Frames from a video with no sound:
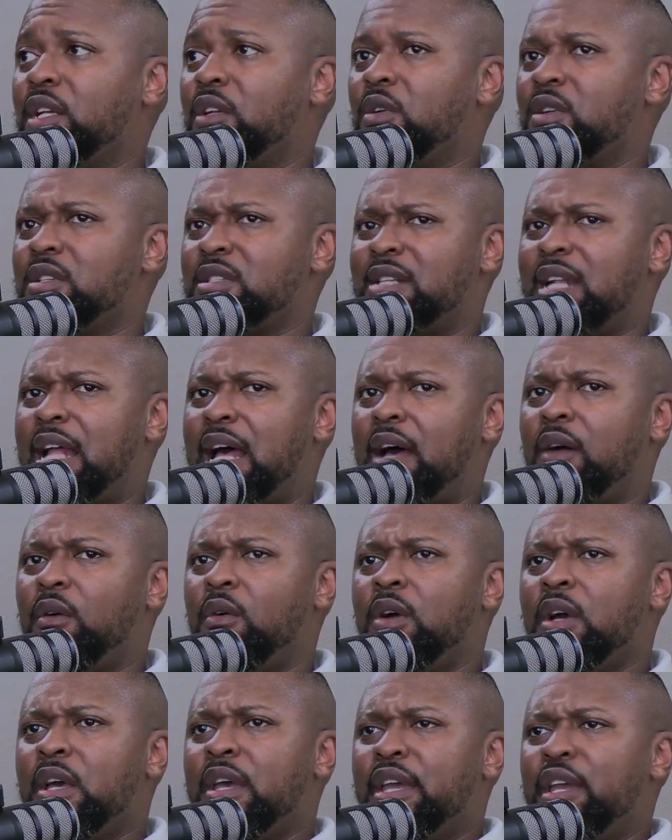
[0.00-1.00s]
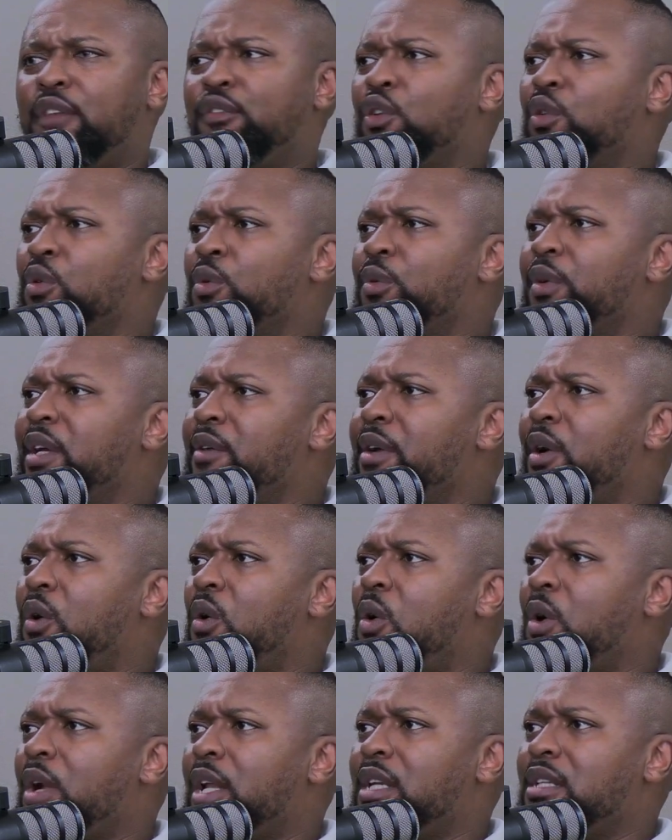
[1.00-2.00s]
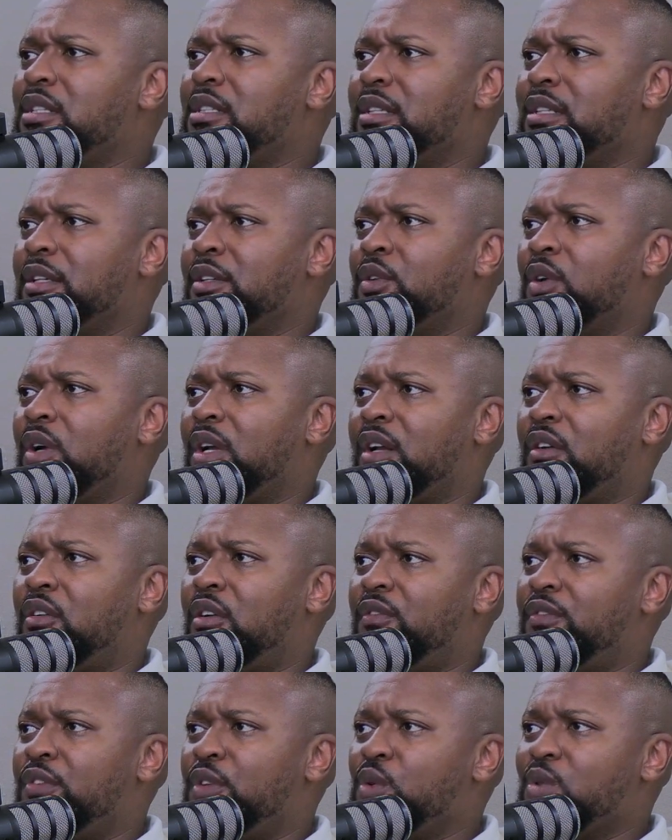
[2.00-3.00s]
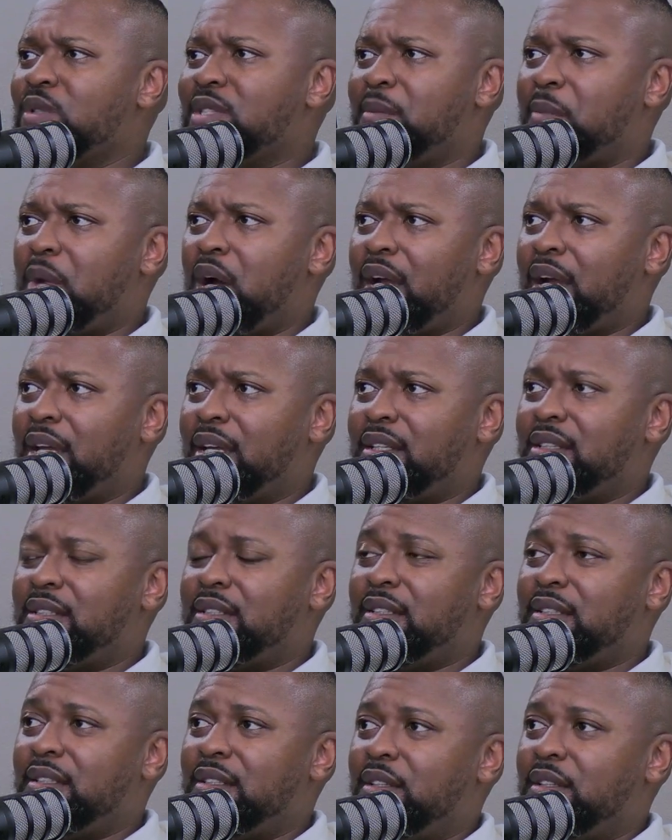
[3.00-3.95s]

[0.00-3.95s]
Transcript: because now if you re-record it, you're going to confuse the market,